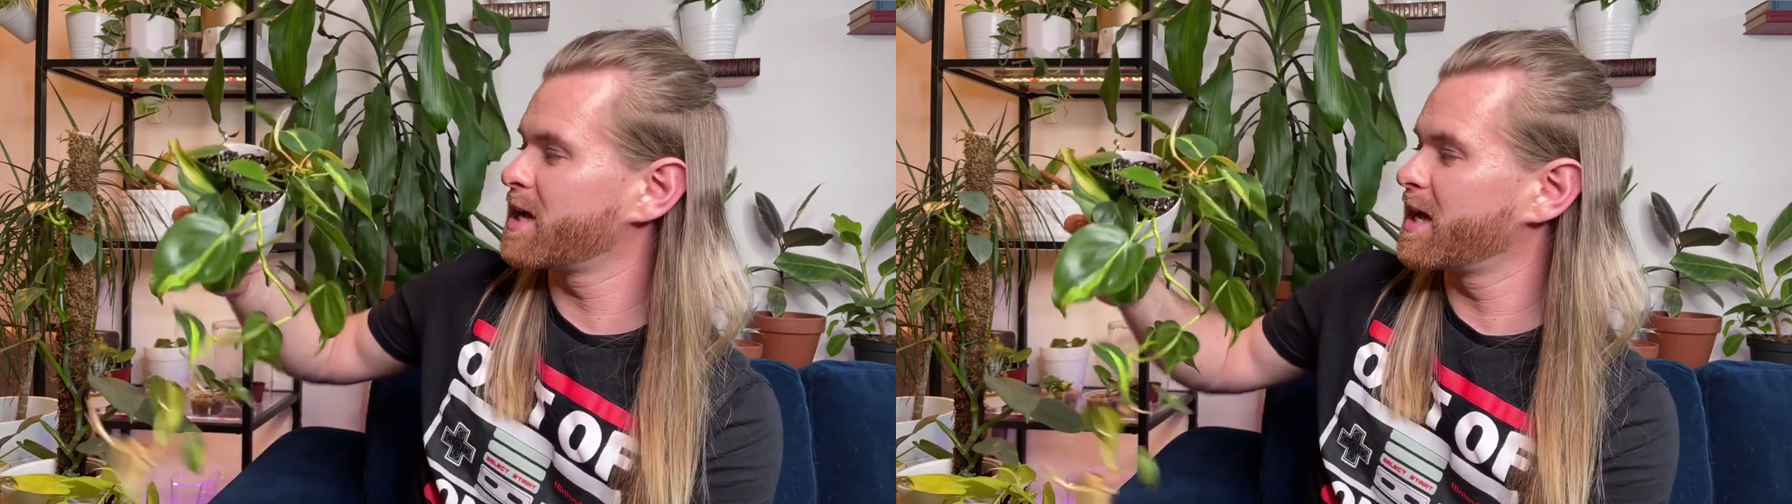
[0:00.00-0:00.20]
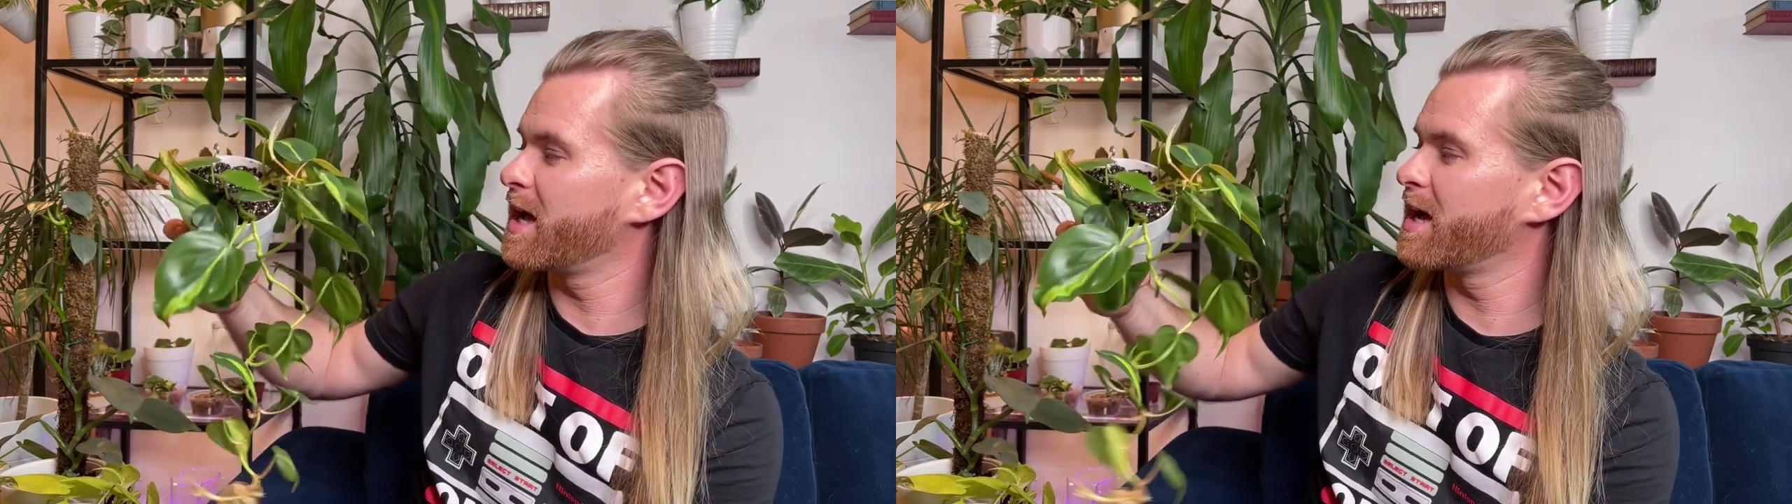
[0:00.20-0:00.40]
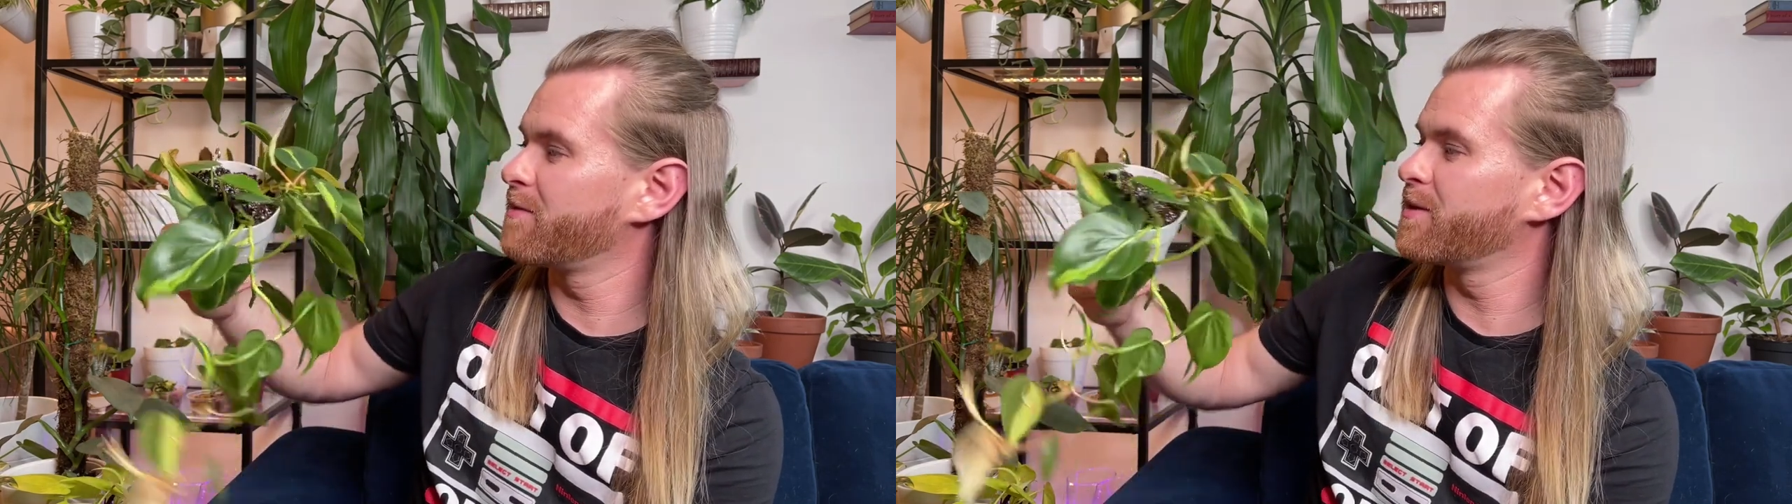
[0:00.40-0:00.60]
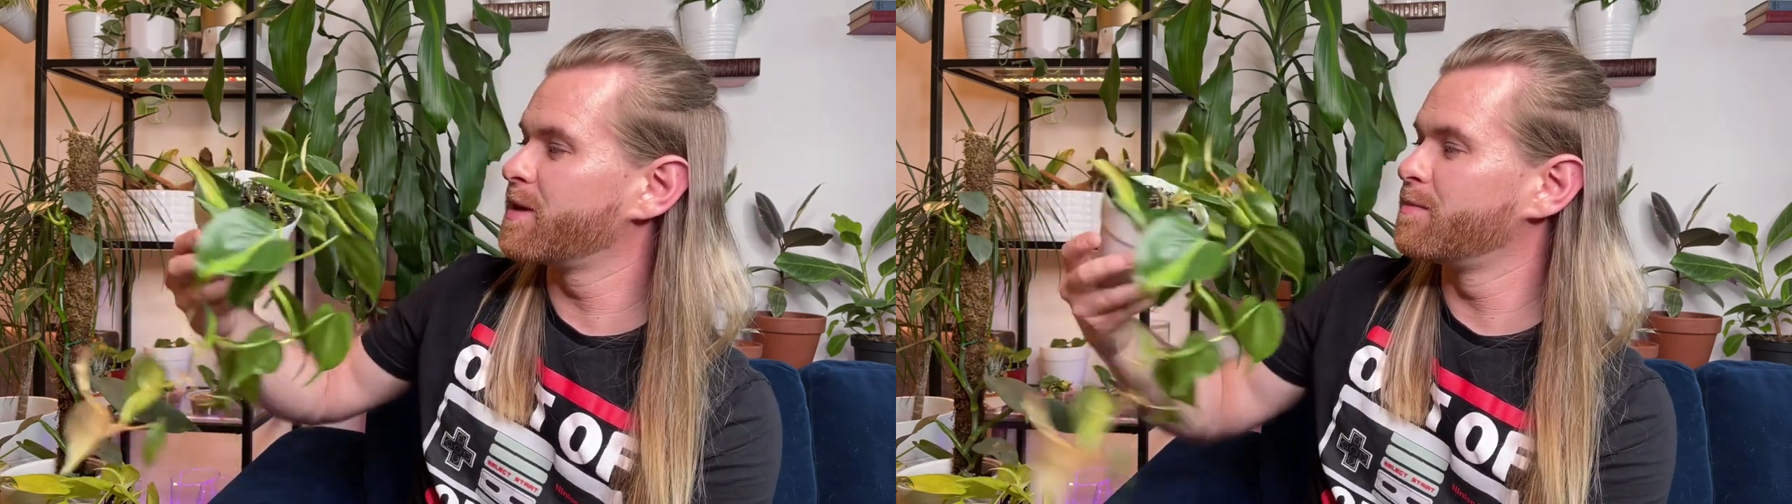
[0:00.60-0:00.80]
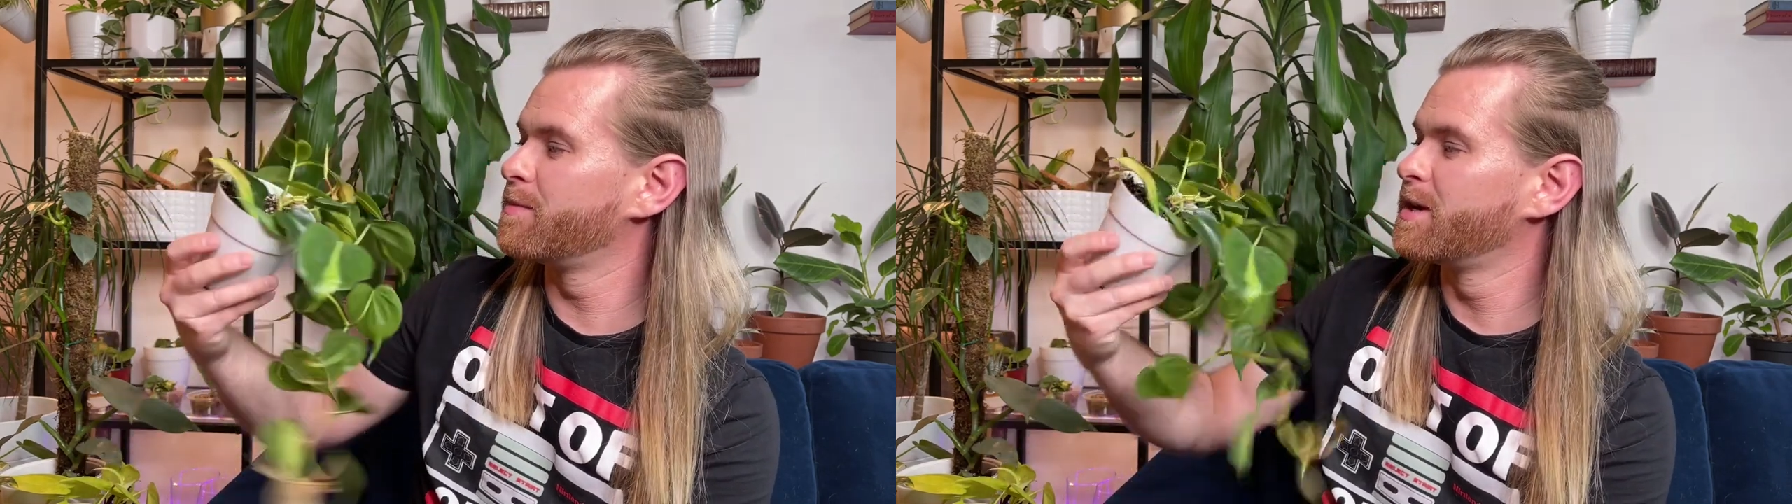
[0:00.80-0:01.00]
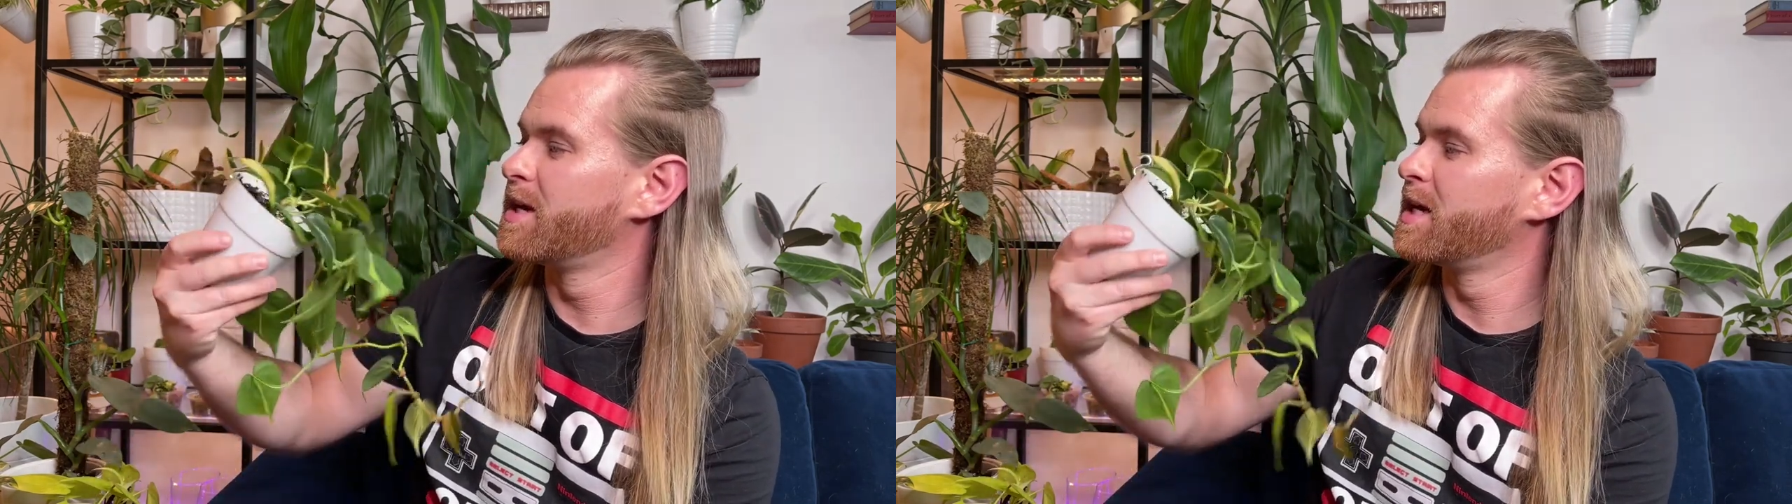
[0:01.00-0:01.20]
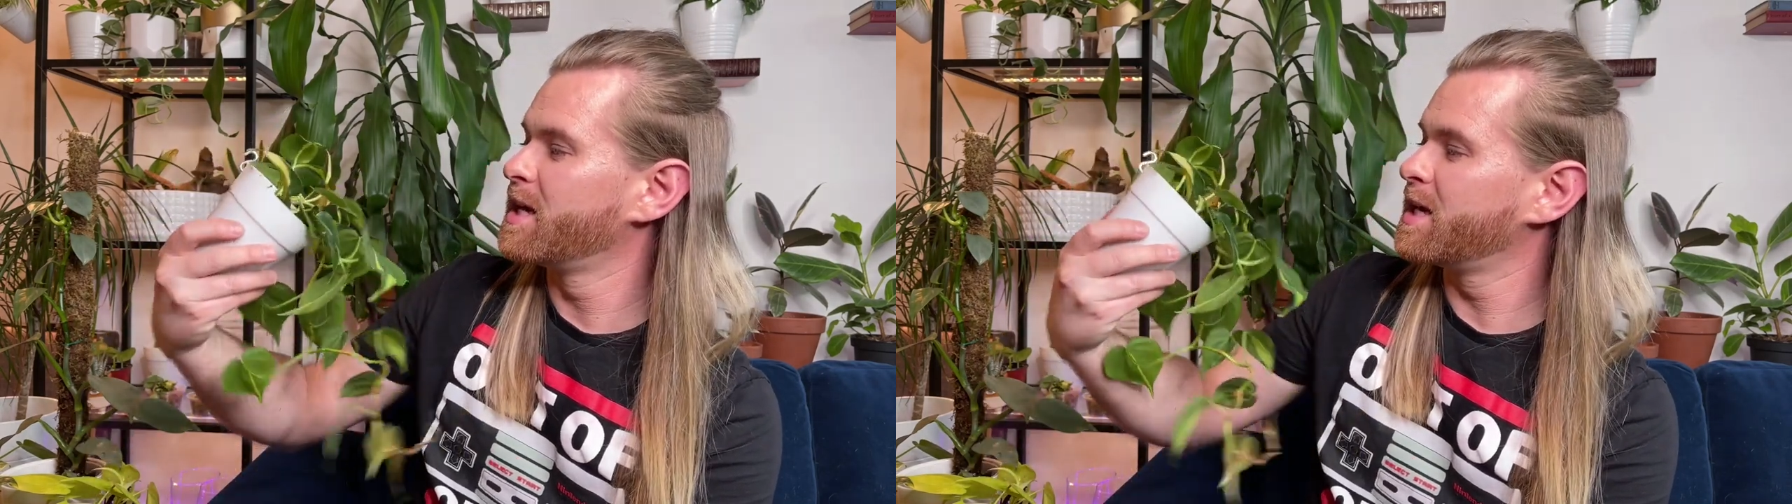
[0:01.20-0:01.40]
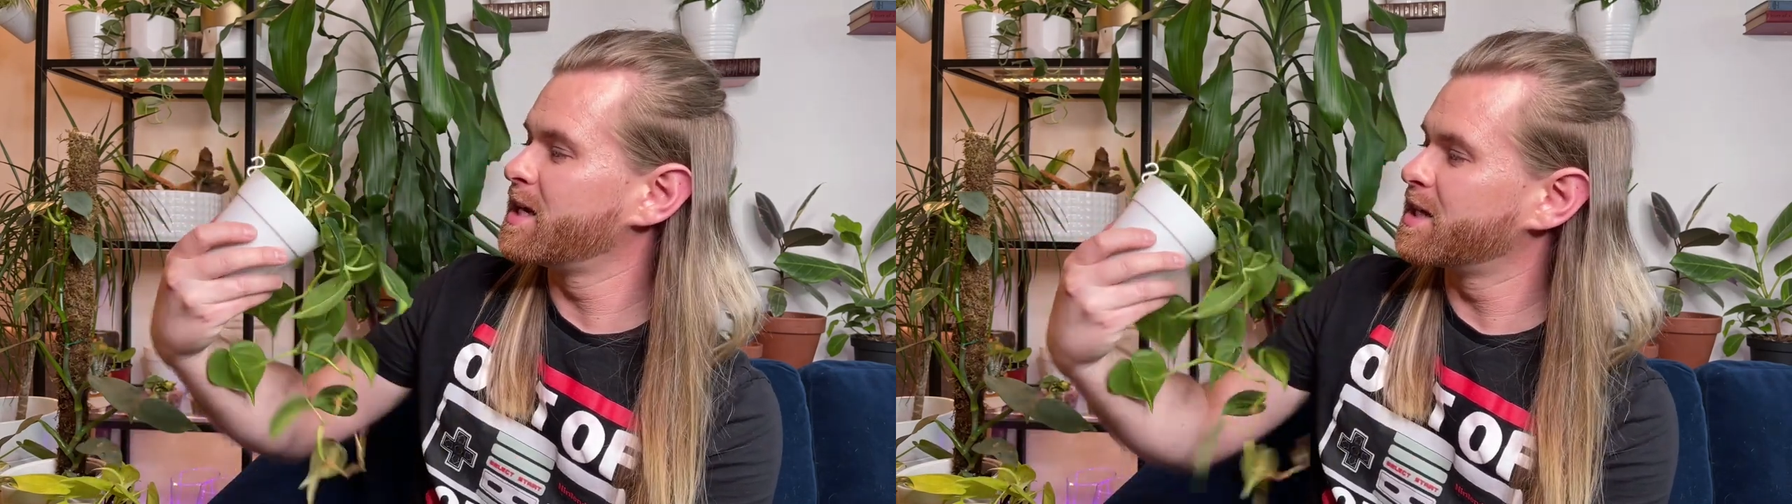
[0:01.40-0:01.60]
I have him
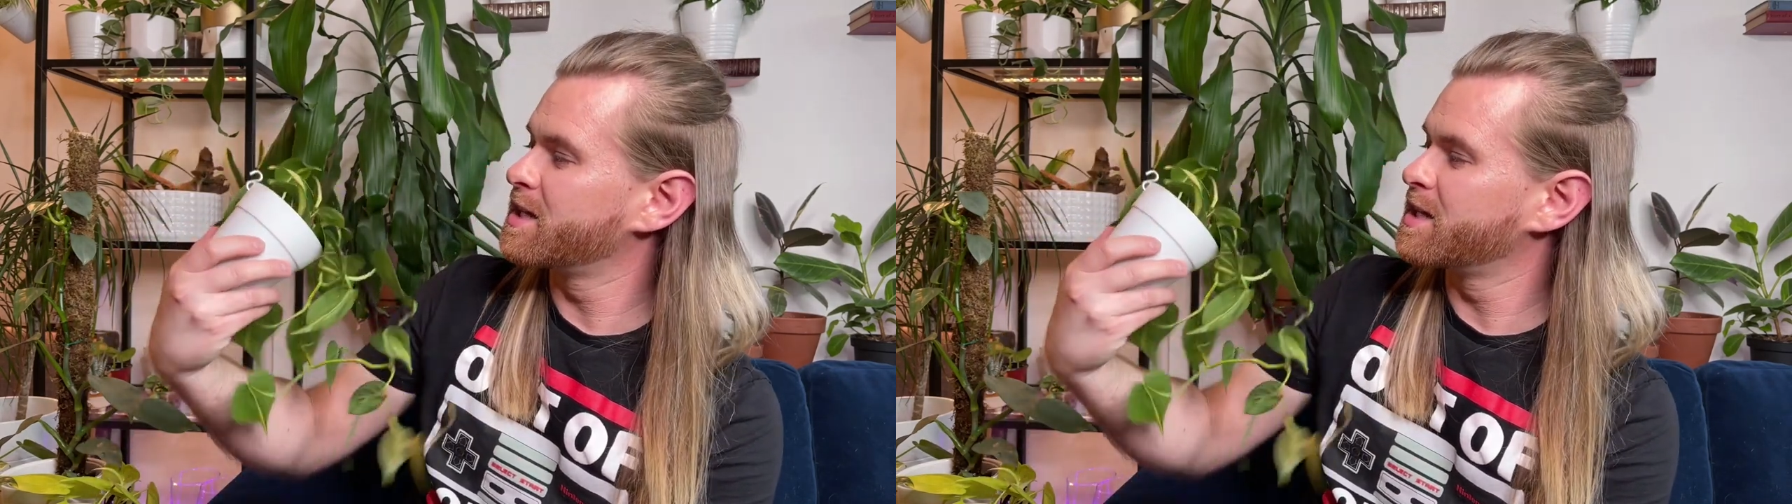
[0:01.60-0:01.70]
in